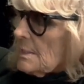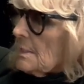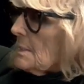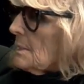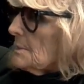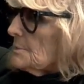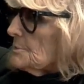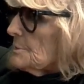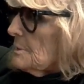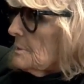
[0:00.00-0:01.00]
And
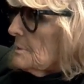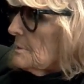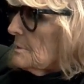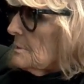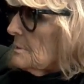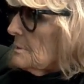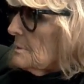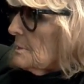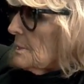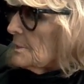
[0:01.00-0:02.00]

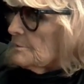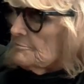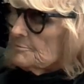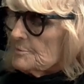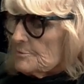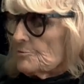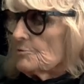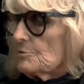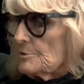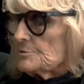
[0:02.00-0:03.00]
I give him the
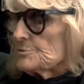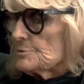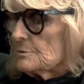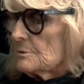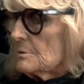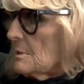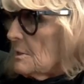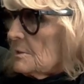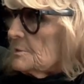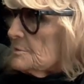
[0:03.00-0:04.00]
toys.
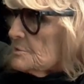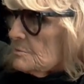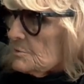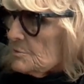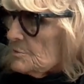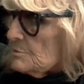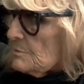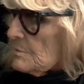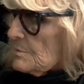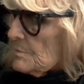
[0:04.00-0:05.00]
He doesn't know what to do with
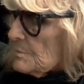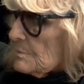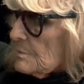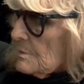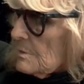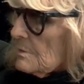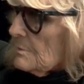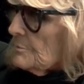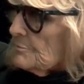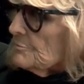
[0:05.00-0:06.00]
them.
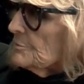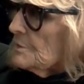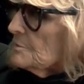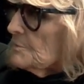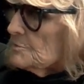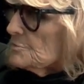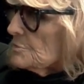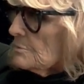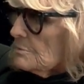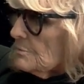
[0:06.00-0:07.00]
The
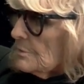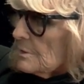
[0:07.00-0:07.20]
3-dimensional thing.